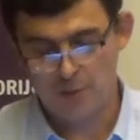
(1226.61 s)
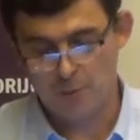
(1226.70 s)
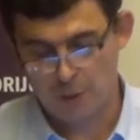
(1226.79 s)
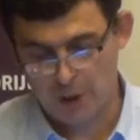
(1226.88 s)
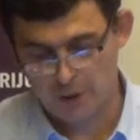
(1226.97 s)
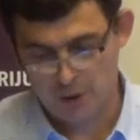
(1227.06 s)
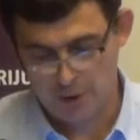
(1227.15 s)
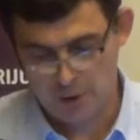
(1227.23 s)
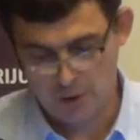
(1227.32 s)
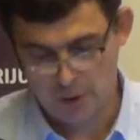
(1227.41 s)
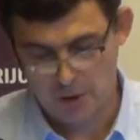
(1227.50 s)
production
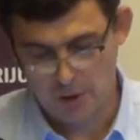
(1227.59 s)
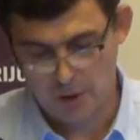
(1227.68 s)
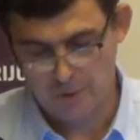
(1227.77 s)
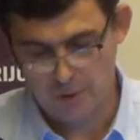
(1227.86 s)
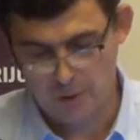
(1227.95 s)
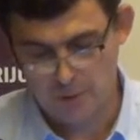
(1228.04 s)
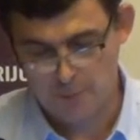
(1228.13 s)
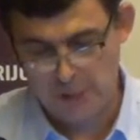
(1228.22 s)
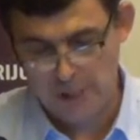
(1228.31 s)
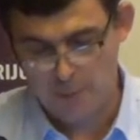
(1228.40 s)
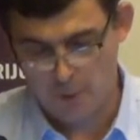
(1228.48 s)
of a
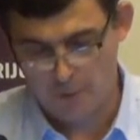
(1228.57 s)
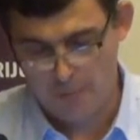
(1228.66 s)
people.